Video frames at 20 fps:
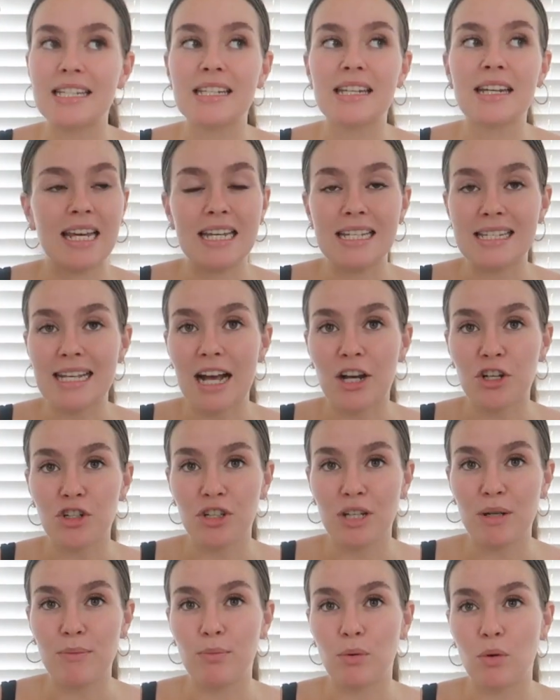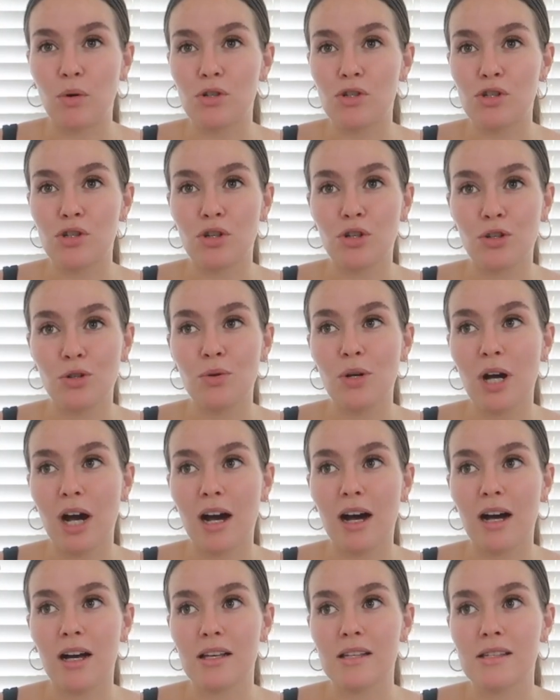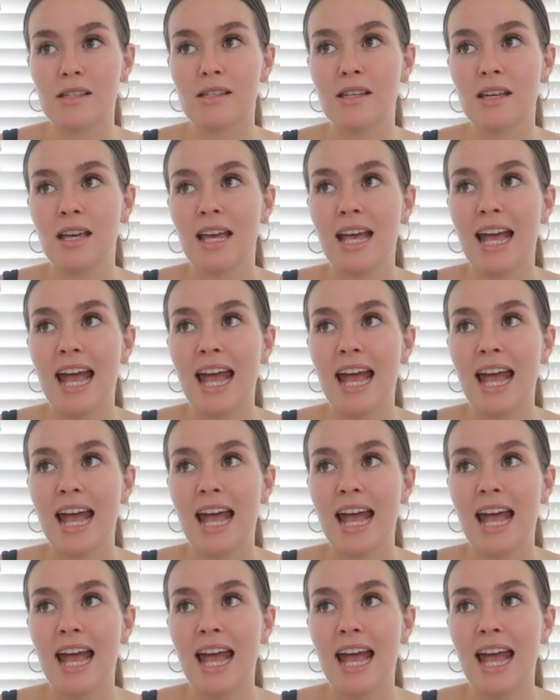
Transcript: He's actually bought 2 cars,